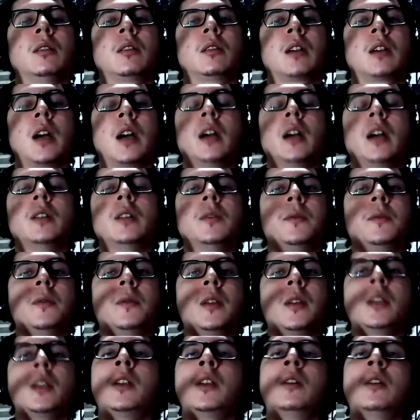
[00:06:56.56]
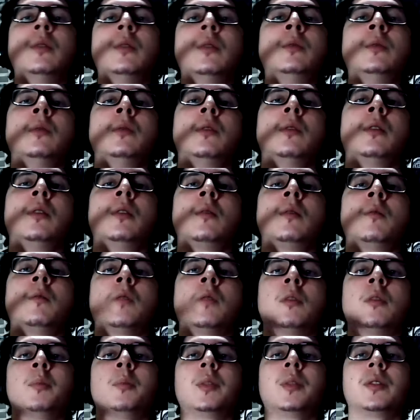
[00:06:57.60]
kind of video,
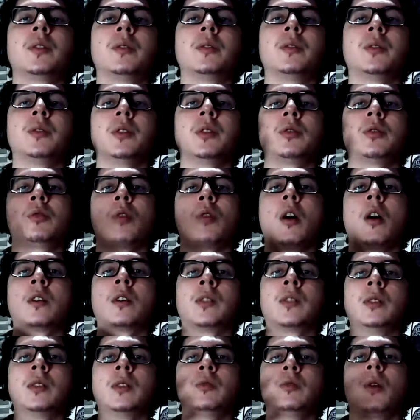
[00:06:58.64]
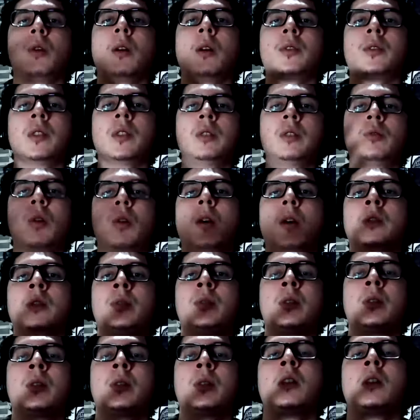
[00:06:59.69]
where a person just talks and talks and talks,
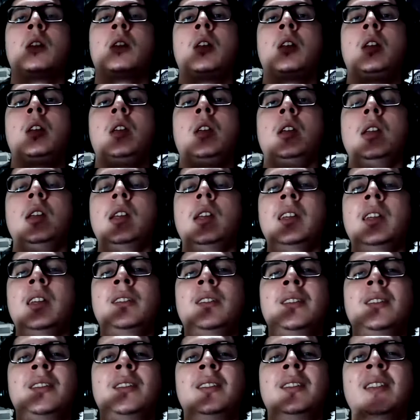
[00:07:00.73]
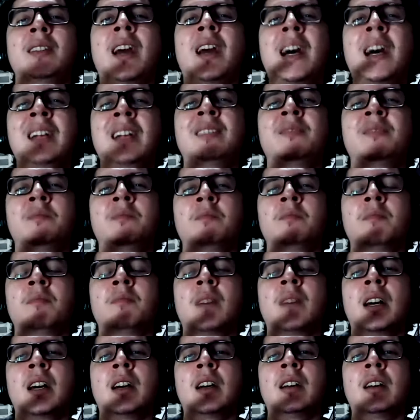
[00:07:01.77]
is not,
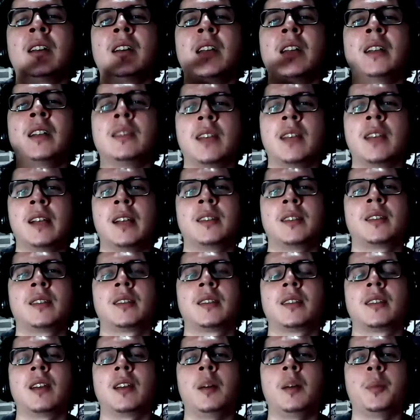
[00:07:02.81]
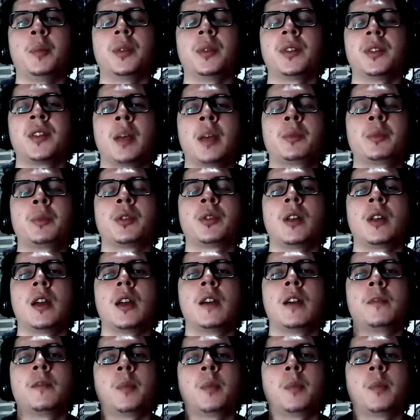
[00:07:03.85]
and that's a perception I have,